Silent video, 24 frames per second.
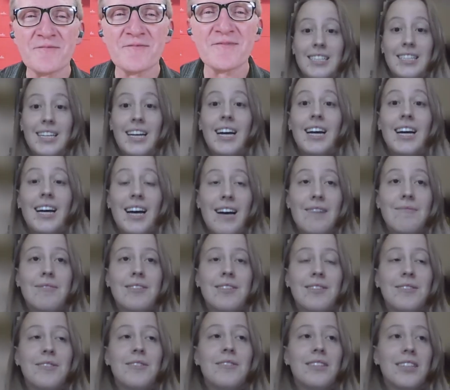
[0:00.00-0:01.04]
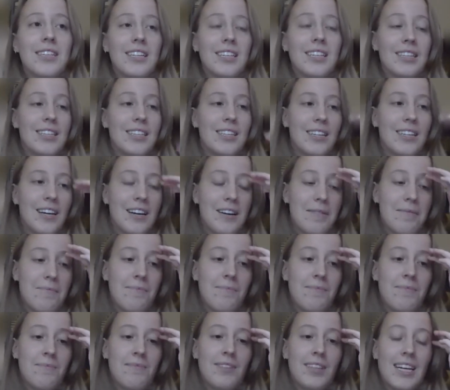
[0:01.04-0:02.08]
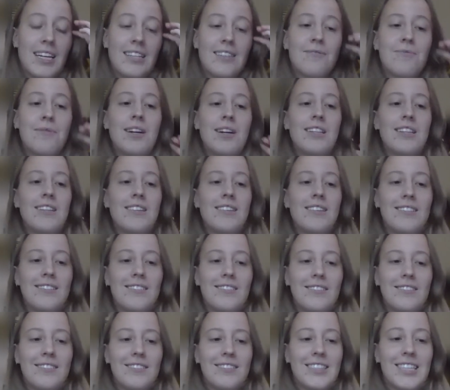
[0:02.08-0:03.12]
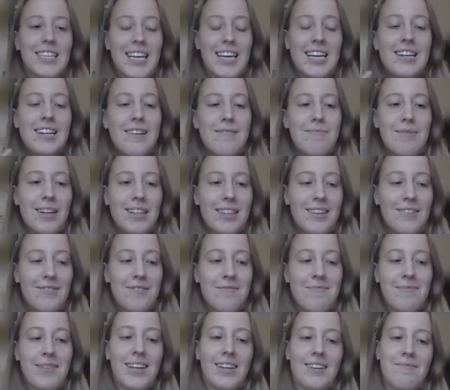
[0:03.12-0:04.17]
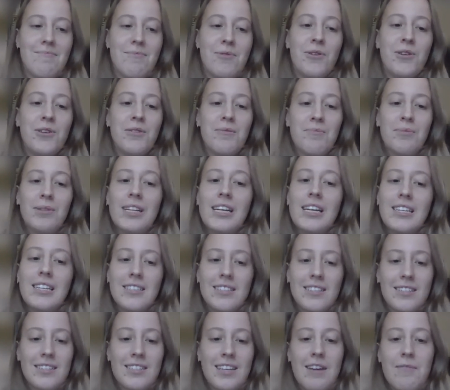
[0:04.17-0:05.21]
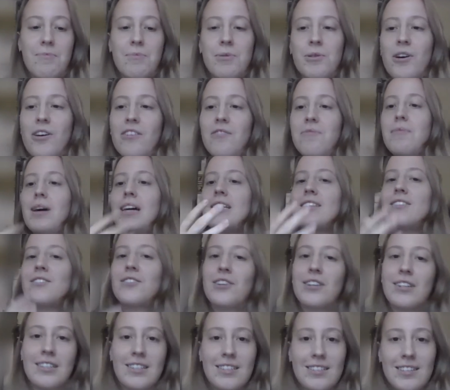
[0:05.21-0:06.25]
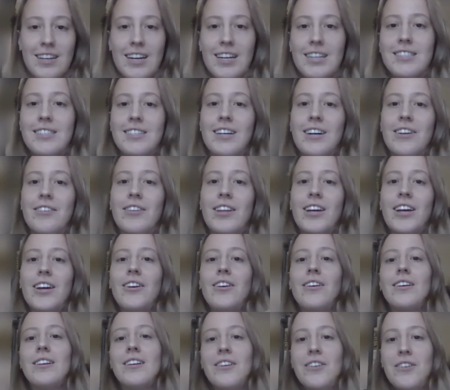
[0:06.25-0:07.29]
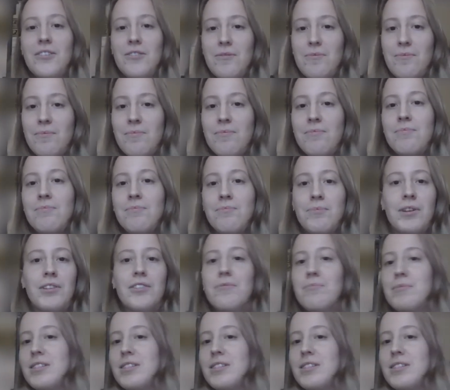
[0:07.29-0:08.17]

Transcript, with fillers: yeah absolutely the um that's why the the GitHub I think will be an important place because I put all of my circuit designs on there and you know bill of